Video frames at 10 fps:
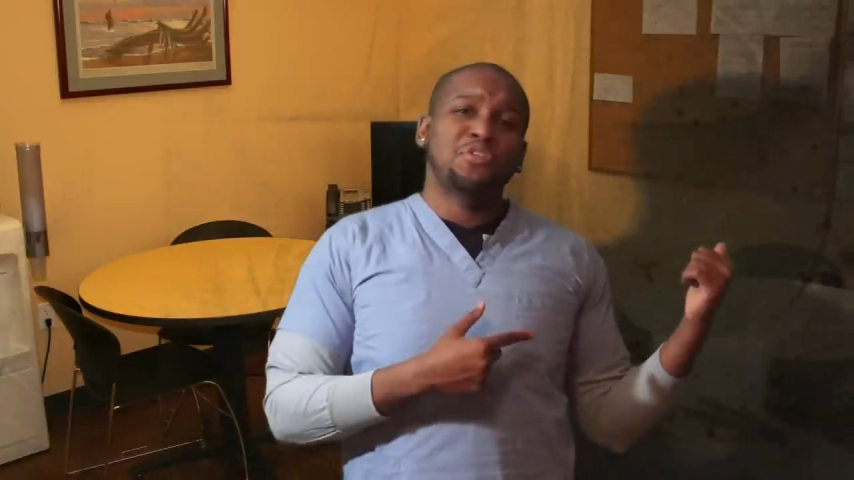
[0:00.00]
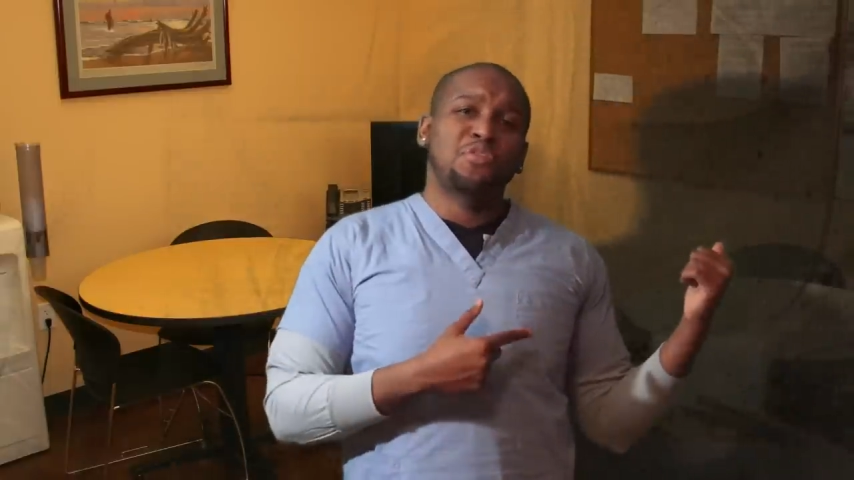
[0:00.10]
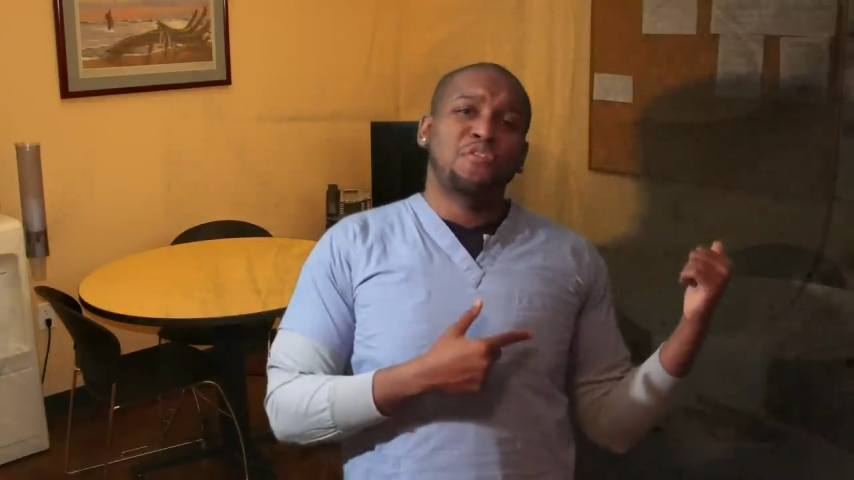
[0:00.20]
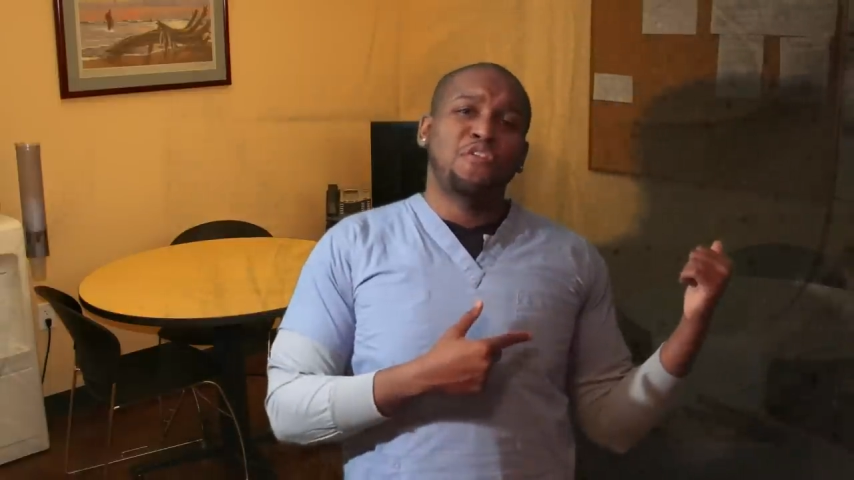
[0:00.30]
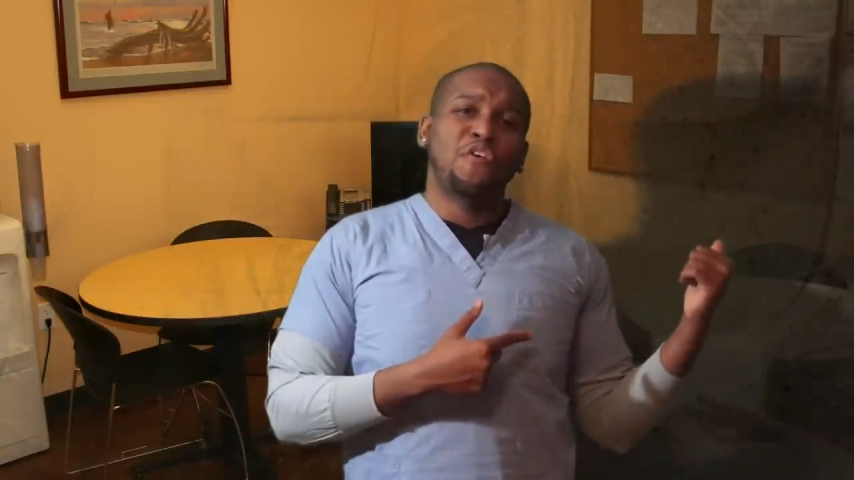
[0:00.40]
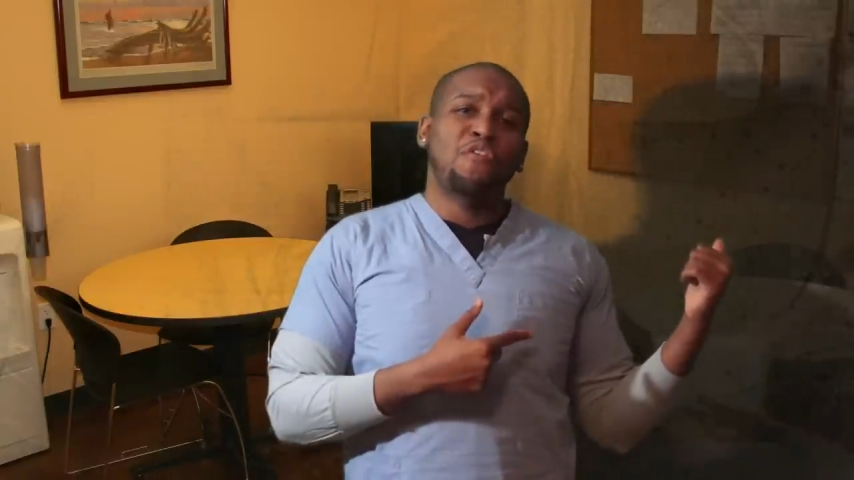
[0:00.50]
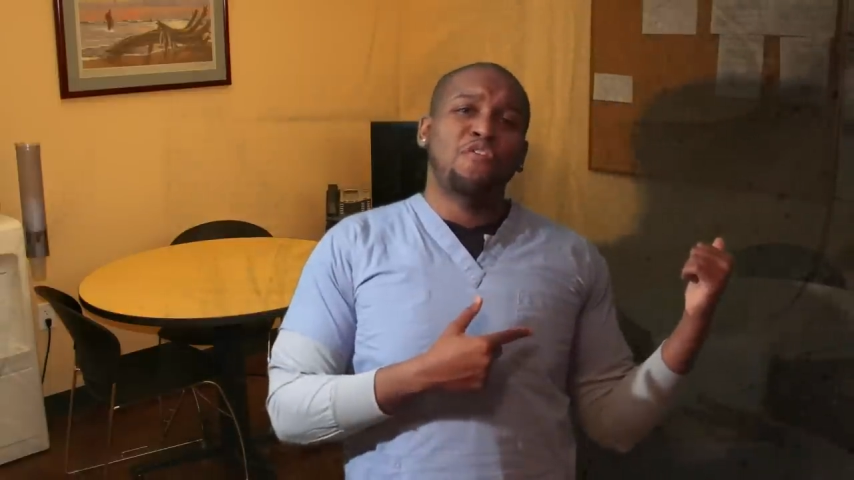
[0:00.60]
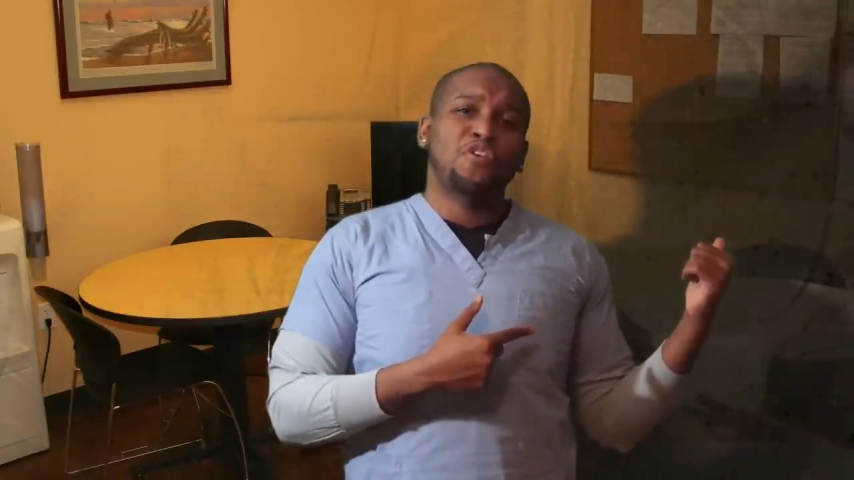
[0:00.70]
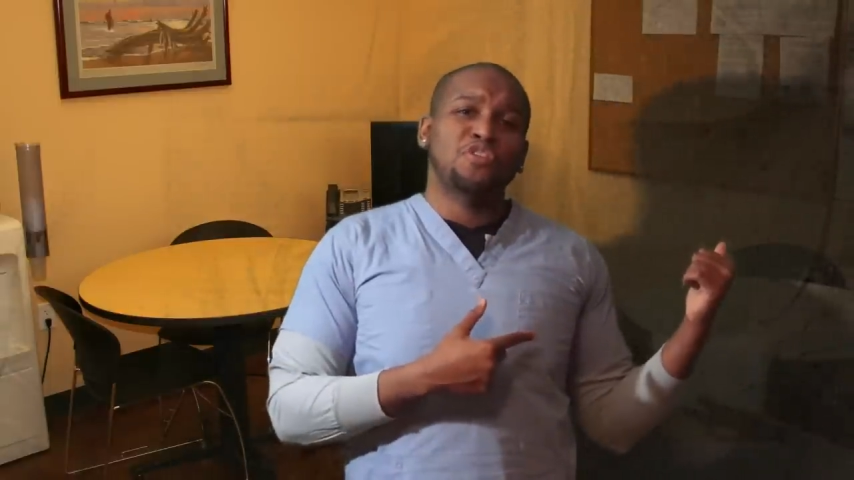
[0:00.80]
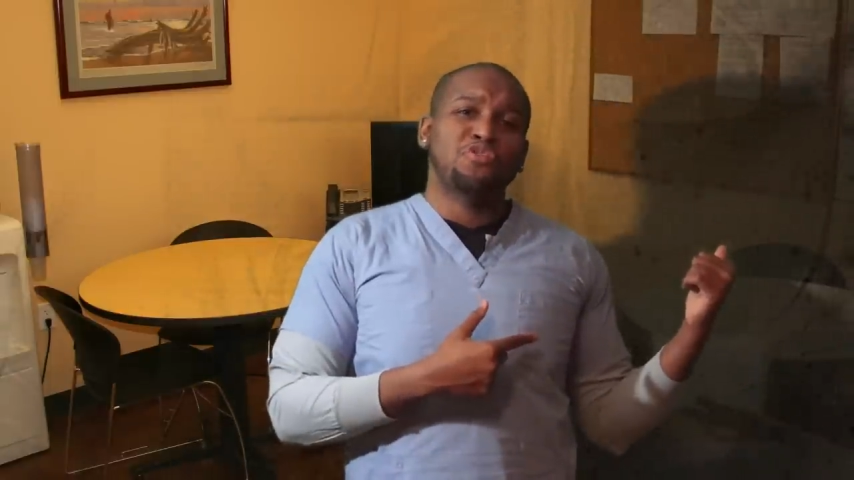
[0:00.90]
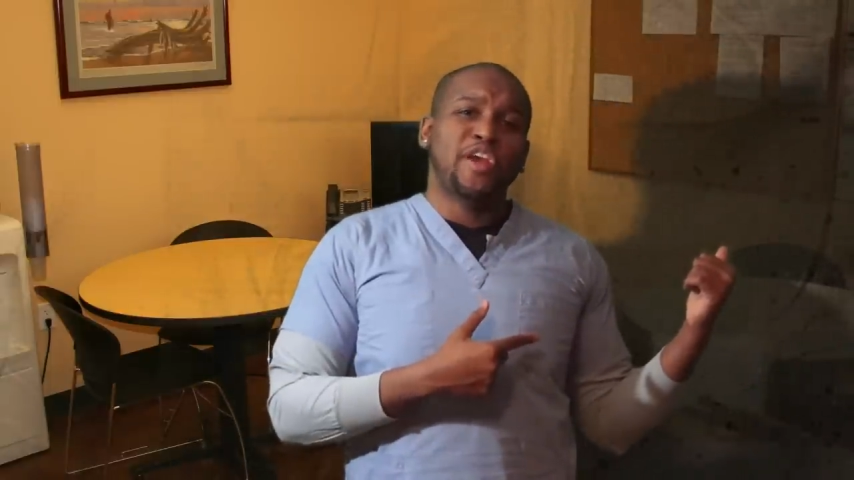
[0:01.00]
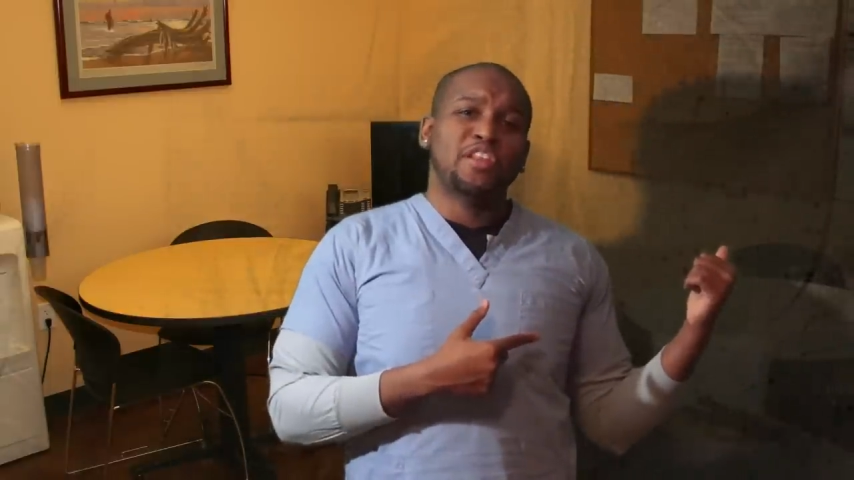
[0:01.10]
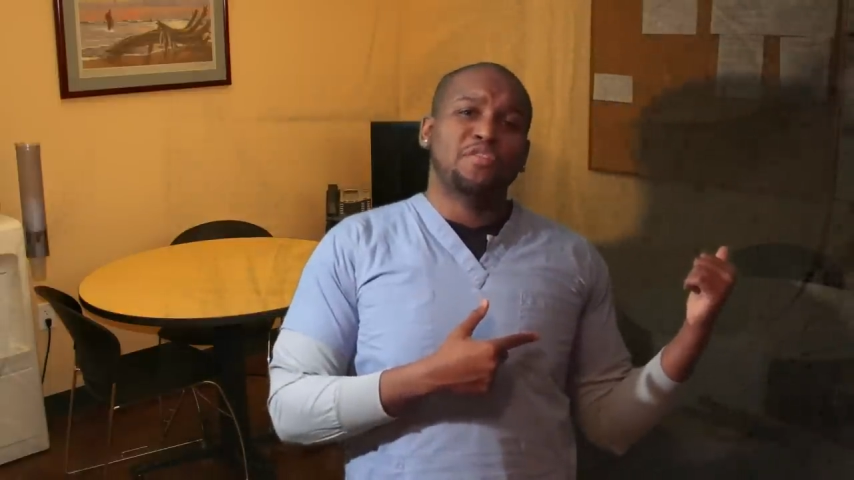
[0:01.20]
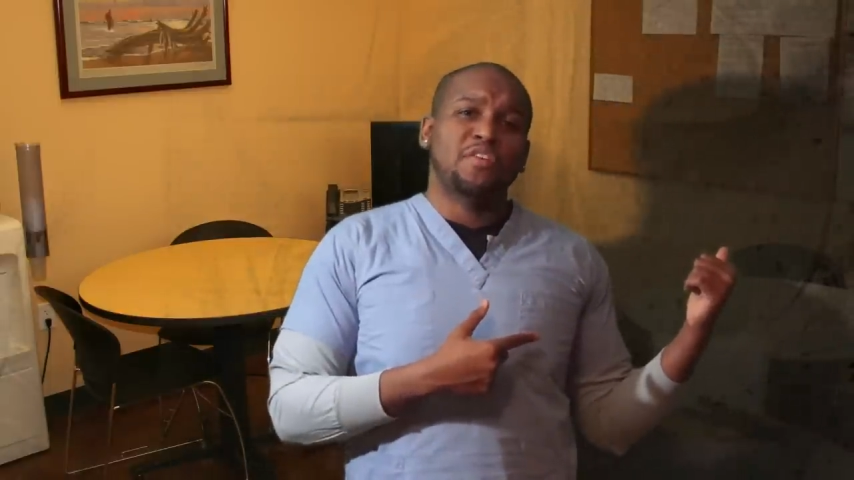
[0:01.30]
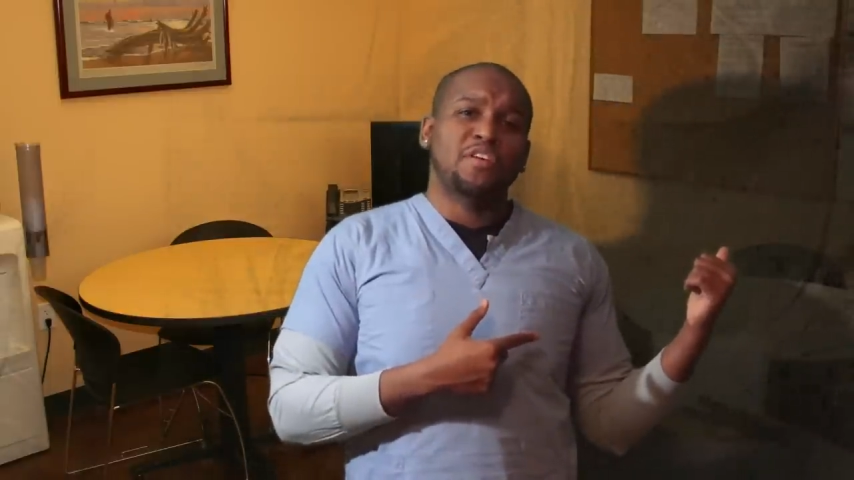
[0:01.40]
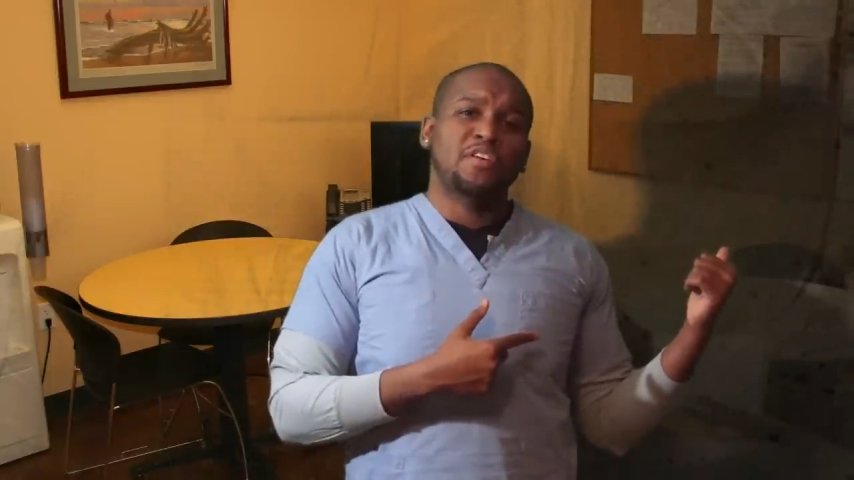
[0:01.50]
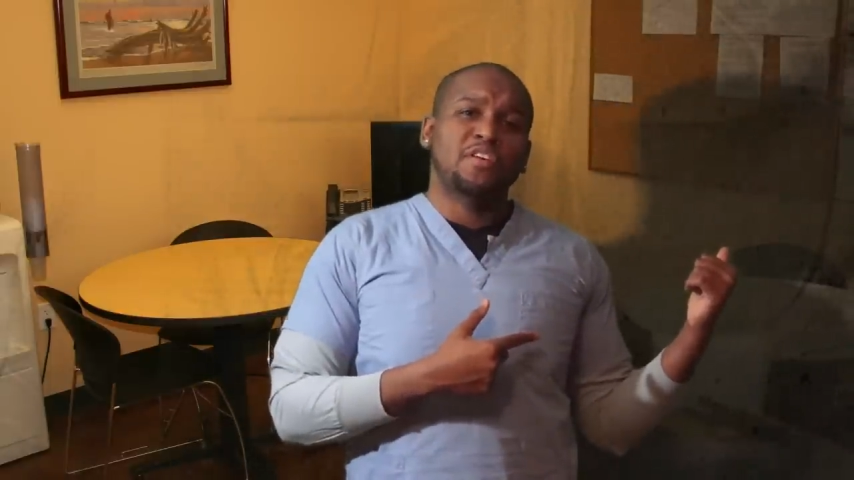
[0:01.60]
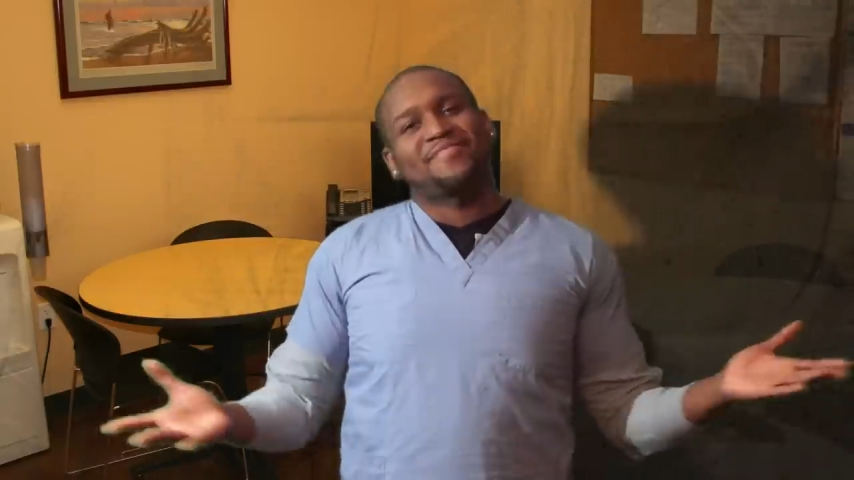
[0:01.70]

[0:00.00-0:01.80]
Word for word: on the phone for a transfer.